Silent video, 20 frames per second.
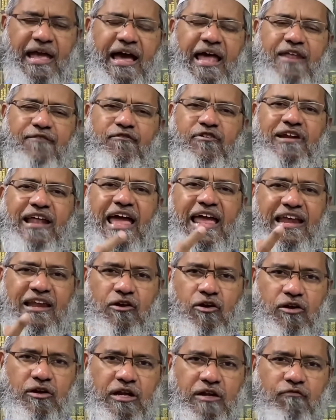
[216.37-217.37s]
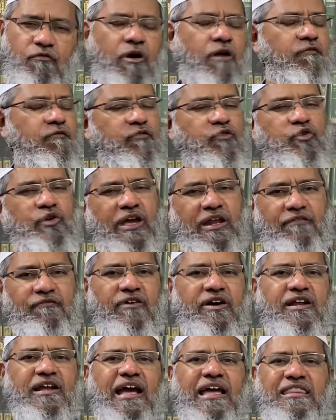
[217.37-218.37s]
And if you're not involved, you can
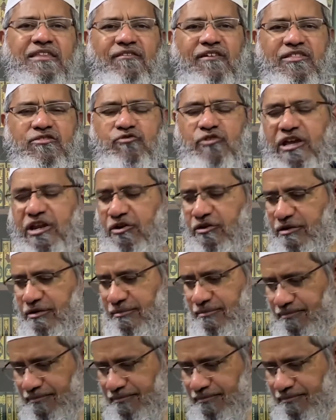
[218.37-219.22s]
work, otherwise you cannot.